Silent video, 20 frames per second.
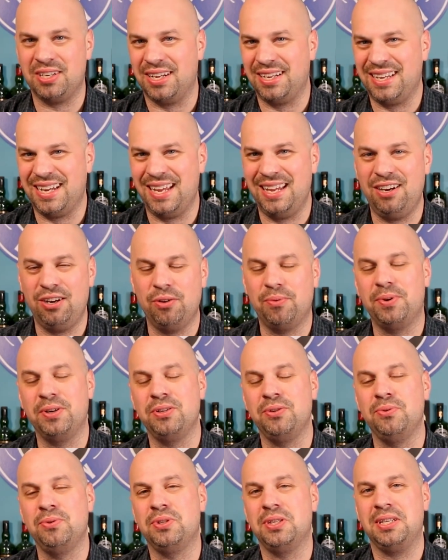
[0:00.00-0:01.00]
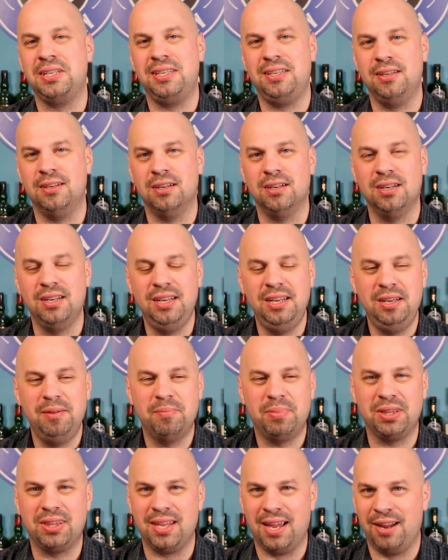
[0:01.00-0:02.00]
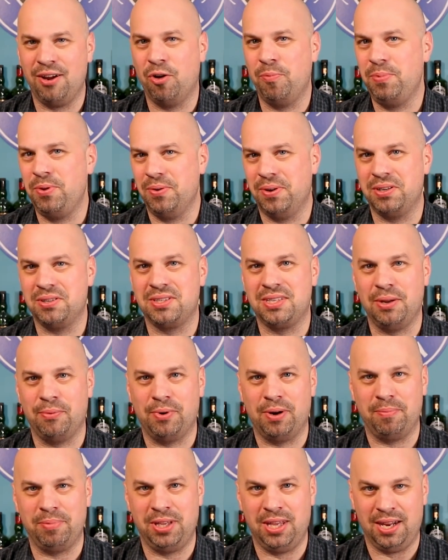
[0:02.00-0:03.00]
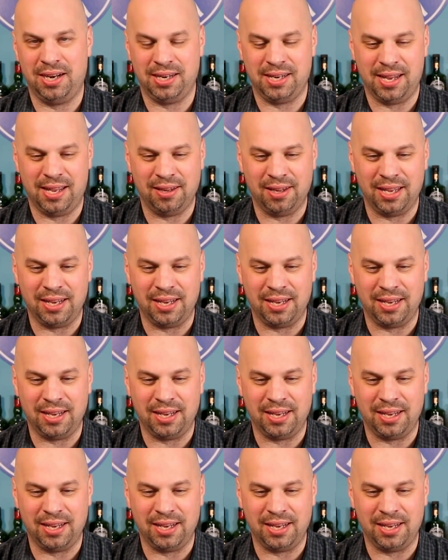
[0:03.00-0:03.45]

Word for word: and I kind of don't want to use it here, but I hope you understand what I'm getting at.